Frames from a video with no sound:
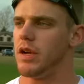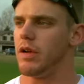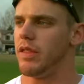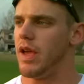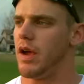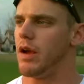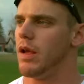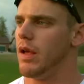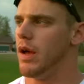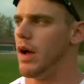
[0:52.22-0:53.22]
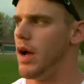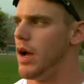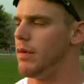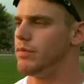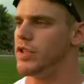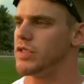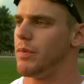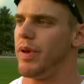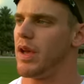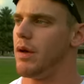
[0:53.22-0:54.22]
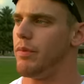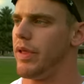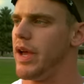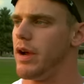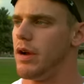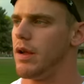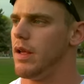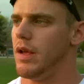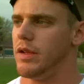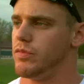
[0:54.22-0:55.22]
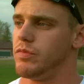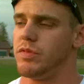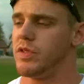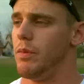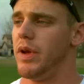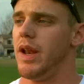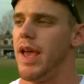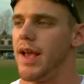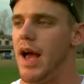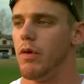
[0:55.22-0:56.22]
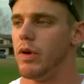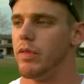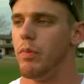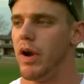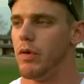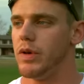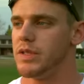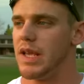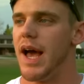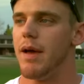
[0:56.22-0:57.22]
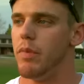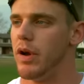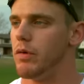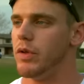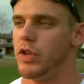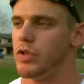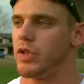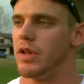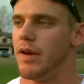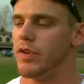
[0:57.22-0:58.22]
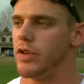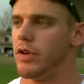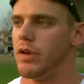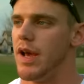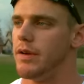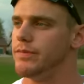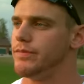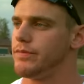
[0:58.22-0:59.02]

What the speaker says: here and there, just a pickup player, somebody to hang out with, Berto was the guy. Berto would usually never turn you down.